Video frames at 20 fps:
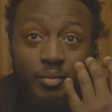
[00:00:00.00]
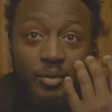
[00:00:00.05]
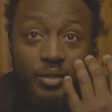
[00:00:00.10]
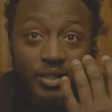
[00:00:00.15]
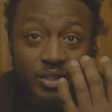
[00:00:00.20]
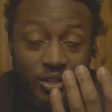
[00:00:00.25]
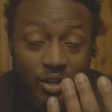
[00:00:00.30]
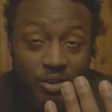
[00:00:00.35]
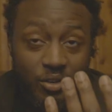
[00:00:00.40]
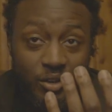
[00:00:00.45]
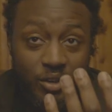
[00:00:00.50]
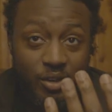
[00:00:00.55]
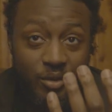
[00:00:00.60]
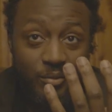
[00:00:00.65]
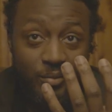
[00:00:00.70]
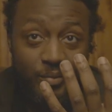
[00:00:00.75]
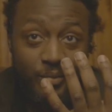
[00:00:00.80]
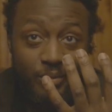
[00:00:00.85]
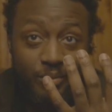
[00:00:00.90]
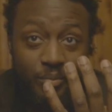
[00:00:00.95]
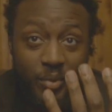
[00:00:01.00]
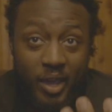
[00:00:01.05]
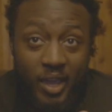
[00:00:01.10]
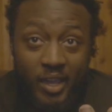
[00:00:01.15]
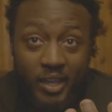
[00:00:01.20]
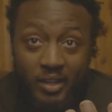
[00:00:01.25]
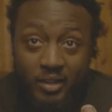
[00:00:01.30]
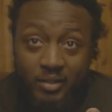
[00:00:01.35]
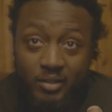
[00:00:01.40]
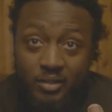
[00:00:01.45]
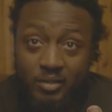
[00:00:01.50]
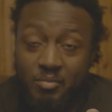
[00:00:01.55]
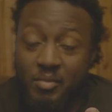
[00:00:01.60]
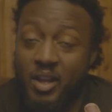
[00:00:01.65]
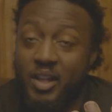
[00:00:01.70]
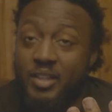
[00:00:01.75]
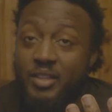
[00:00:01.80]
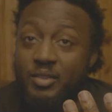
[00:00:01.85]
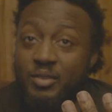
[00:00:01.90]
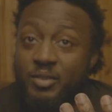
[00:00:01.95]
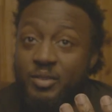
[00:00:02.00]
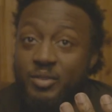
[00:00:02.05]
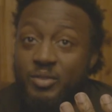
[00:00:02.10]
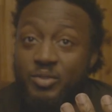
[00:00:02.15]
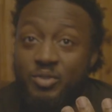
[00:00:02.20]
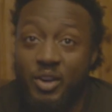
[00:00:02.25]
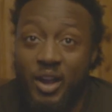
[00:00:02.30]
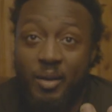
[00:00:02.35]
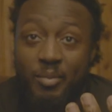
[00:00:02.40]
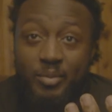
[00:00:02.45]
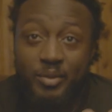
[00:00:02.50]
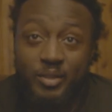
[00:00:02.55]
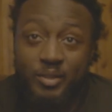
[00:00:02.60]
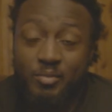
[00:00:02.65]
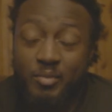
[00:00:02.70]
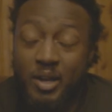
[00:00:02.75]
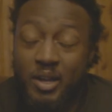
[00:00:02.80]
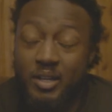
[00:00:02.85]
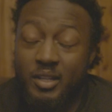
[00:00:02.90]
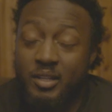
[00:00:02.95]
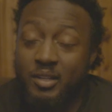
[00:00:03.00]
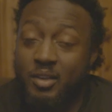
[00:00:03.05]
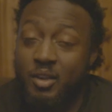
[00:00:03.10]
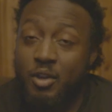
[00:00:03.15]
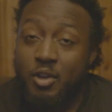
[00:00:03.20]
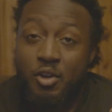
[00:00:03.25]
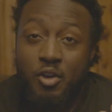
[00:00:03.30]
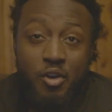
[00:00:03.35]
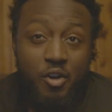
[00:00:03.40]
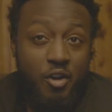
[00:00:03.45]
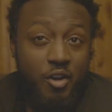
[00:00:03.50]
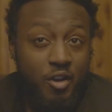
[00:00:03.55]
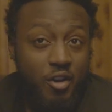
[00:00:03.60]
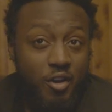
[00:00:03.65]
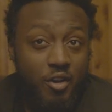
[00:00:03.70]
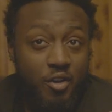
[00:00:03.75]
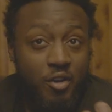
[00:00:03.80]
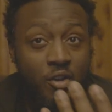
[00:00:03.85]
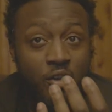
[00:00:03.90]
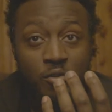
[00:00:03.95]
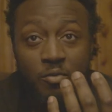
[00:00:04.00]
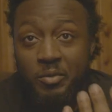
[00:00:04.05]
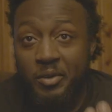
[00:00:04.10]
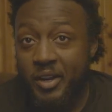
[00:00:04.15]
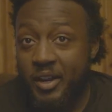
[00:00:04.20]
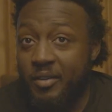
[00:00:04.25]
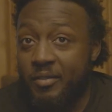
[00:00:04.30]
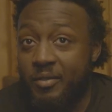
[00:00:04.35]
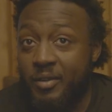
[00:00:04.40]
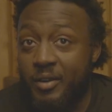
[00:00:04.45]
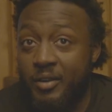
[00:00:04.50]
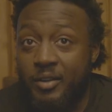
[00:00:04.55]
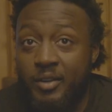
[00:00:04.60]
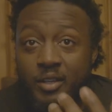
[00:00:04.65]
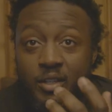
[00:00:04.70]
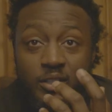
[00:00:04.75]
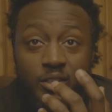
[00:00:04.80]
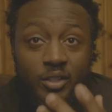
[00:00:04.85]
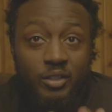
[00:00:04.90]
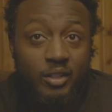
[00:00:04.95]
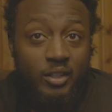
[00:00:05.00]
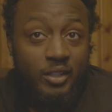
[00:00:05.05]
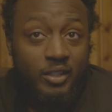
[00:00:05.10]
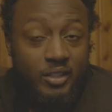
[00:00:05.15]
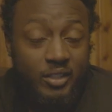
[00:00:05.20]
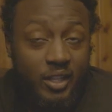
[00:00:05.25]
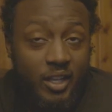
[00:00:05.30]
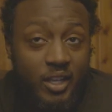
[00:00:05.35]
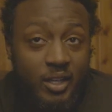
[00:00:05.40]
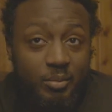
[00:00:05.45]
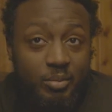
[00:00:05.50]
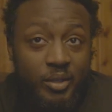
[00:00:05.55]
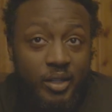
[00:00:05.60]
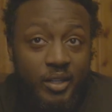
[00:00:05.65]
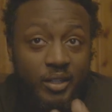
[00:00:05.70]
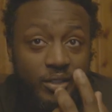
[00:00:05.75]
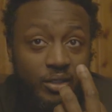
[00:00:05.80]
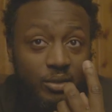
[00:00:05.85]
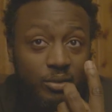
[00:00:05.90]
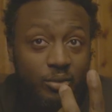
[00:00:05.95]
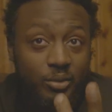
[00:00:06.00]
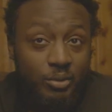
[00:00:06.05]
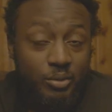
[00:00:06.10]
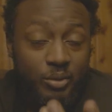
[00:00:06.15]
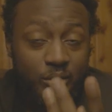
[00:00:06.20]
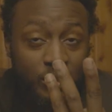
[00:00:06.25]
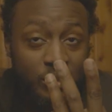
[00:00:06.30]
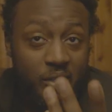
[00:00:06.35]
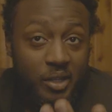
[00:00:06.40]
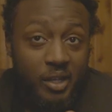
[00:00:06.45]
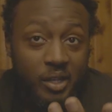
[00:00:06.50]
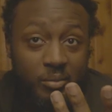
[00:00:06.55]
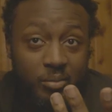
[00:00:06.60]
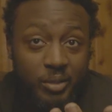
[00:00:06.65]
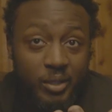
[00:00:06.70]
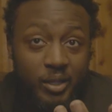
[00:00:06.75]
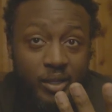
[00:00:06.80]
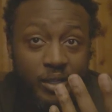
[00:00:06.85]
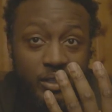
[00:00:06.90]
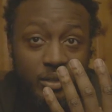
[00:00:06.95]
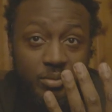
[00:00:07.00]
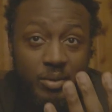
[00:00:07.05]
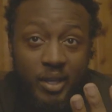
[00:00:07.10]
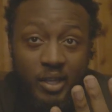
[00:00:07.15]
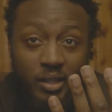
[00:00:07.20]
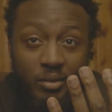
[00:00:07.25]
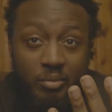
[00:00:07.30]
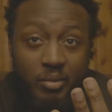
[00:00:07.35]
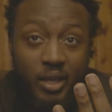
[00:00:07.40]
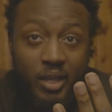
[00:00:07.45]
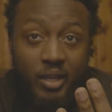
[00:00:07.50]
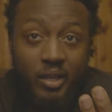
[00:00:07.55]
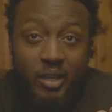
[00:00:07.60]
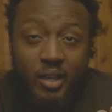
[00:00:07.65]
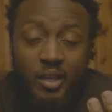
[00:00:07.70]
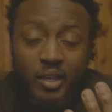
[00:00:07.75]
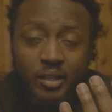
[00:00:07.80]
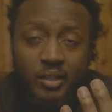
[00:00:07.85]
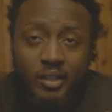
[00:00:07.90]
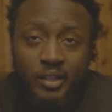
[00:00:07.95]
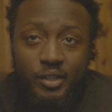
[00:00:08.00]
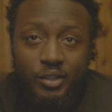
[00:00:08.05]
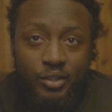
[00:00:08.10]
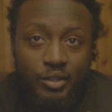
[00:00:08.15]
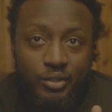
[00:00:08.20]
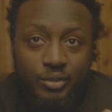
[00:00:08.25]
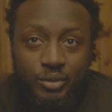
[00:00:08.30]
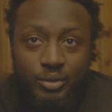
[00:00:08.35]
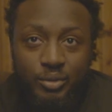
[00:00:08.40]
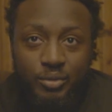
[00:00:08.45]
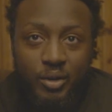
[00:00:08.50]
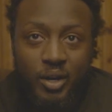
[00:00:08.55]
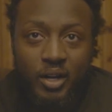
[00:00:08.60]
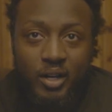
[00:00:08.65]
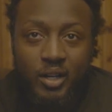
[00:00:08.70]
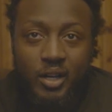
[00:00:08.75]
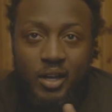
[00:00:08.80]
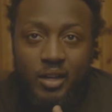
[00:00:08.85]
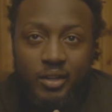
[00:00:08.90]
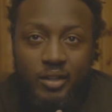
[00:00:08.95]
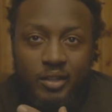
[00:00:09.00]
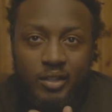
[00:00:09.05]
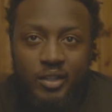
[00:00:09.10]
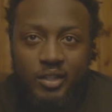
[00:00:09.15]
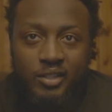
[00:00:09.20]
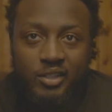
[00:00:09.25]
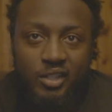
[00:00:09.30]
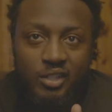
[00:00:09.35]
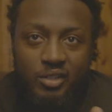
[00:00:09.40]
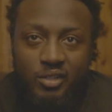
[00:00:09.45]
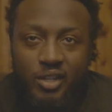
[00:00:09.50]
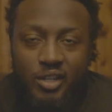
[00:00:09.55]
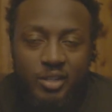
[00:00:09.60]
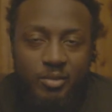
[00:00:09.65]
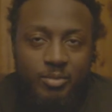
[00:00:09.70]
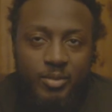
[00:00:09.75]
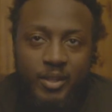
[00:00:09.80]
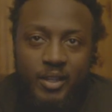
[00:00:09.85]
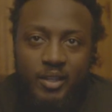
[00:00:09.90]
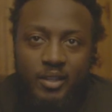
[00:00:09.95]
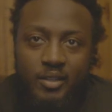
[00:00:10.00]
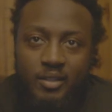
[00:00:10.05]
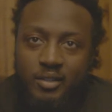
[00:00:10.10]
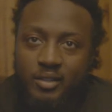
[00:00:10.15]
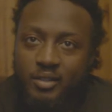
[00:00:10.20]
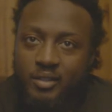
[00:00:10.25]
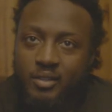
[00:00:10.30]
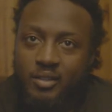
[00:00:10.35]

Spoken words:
Show him banging on somebody or dropping somebody or her, whatever. Show the insane play. Show two insane plays back to back. Then you can do the walkout and then show the other plays.